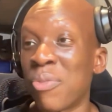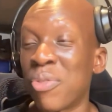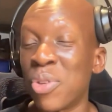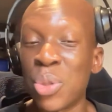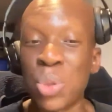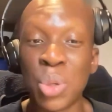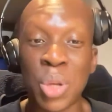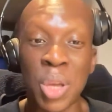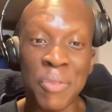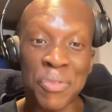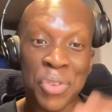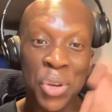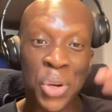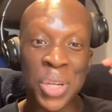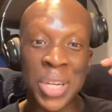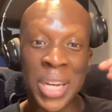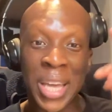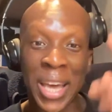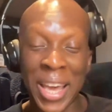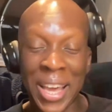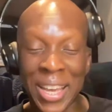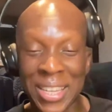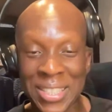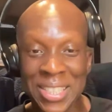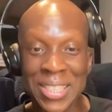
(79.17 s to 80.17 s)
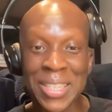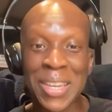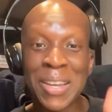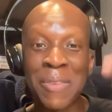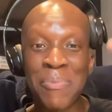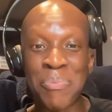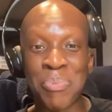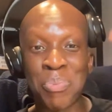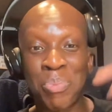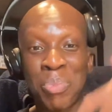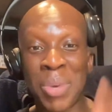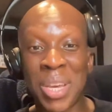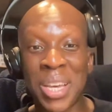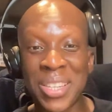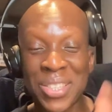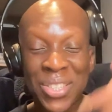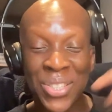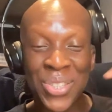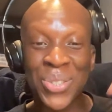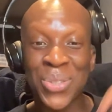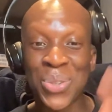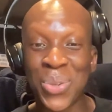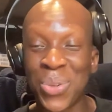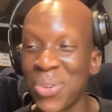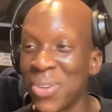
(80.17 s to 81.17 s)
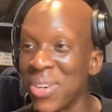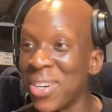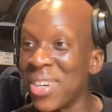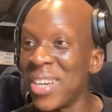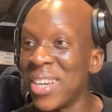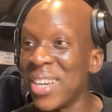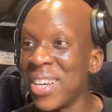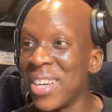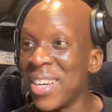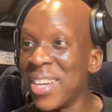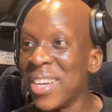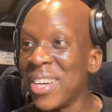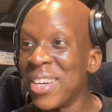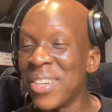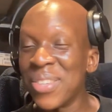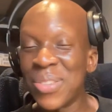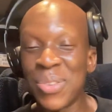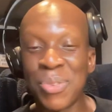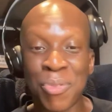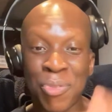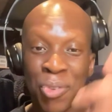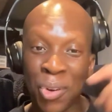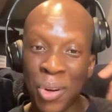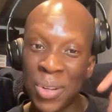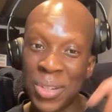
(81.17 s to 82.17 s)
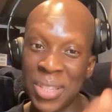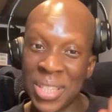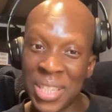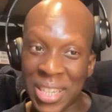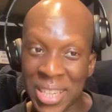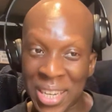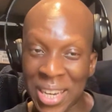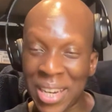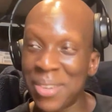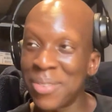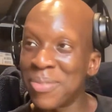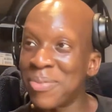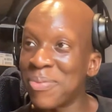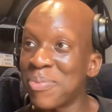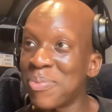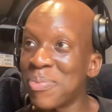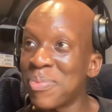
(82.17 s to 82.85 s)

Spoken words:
If you're new, if you're on X, make sure you follow the account,